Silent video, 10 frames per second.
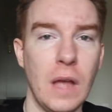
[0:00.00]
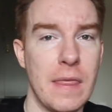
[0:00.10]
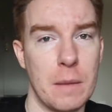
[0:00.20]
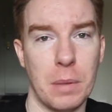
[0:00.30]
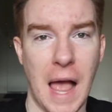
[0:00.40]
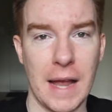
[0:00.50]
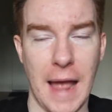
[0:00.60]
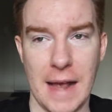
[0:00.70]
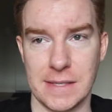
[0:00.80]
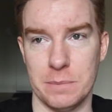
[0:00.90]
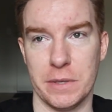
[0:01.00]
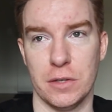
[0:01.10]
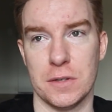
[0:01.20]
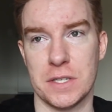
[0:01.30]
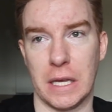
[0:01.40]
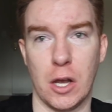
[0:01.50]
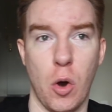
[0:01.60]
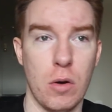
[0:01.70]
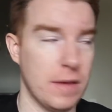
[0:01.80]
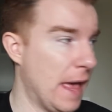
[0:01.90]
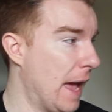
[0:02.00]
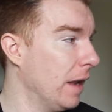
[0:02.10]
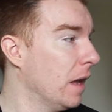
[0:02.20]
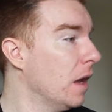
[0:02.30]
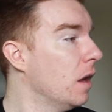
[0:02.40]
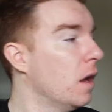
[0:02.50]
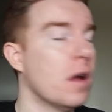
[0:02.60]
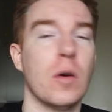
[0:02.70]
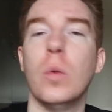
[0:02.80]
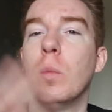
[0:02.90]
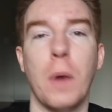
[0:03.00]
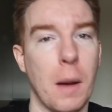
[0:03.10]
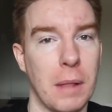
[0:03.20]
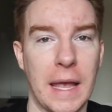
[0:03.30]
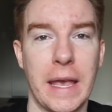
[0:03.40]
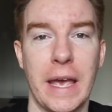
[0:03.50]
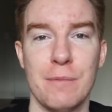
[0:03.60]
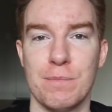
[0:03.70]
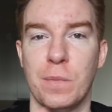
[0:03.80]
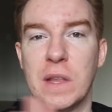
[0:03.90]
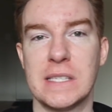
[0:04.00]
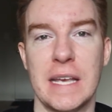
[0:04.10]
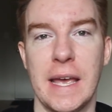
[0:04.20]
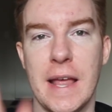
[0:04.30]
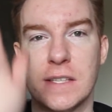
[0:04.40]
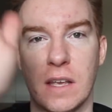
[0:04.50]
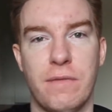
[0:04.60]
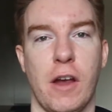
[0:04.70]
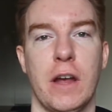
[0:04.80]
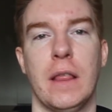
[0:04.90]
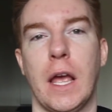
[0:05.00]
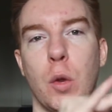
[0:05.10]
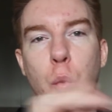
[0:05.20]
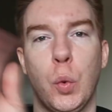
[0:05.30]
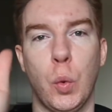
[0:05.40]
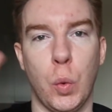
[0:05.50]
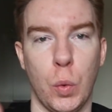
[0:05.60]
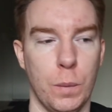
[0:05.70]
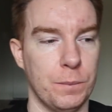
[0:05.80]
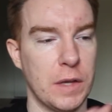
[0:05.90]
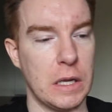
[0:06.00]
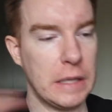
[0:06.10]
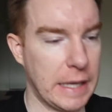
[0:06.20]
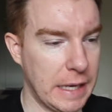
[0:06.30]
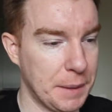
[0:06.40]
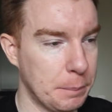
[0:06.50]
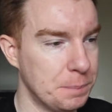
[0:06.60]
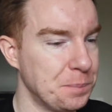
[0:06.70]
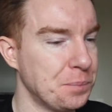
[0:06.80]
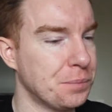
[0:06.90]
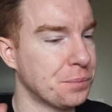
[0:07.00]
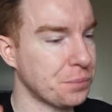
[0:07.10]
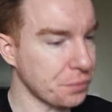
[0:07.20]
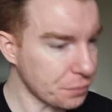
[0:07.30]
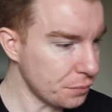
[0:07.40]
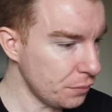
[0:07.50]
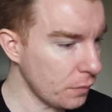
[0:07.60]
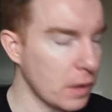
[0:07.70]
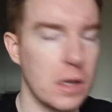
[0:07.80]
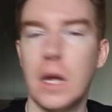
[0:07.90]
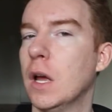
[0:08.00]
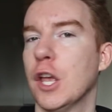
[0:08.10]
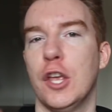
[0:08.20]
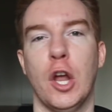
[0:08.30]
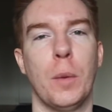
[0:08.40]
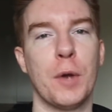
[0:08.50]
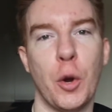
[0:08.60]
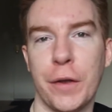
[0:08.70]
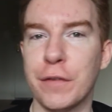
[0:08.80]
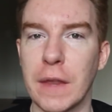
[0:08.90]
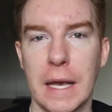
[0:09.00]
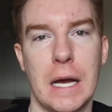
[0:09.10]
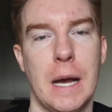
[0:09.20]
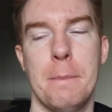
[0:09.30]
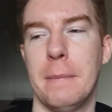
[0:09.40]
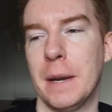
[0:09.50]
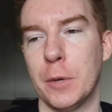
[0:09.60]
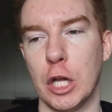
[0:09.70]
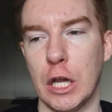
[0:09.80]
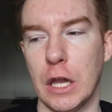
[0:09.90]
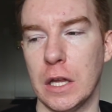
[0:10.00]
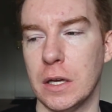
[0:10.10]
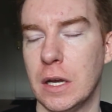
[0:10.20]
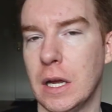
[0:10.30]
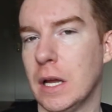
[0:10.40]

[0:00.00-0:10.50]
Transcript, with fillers: and then black accent pillows to, like, go over that. A blanket. That's it. It's, like, very, like, clean. You know, I'm going for, like, a minimal...